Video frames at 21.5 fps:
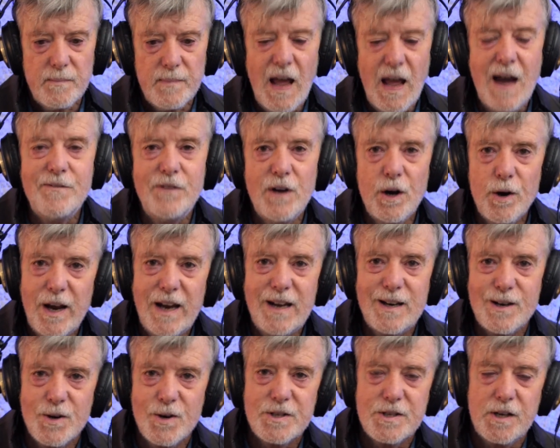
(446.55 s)
a very
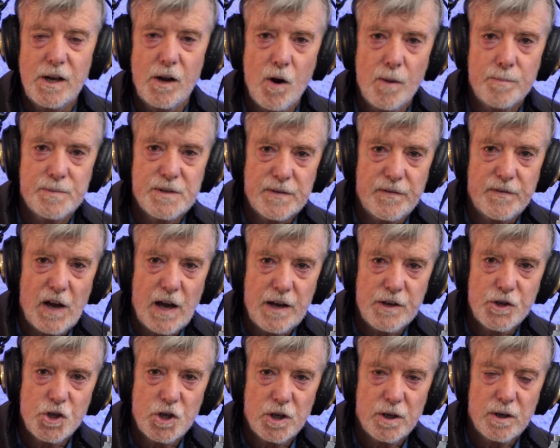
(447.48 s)
interesting
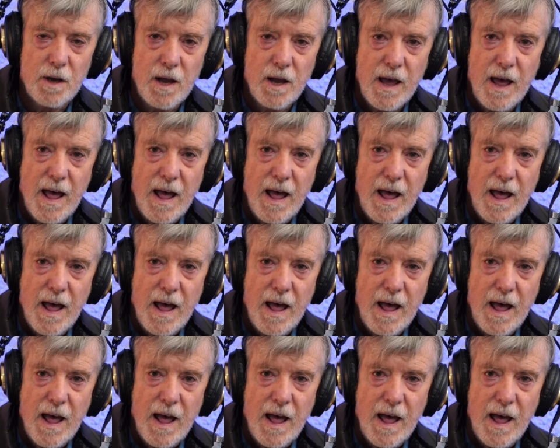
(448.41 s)
observation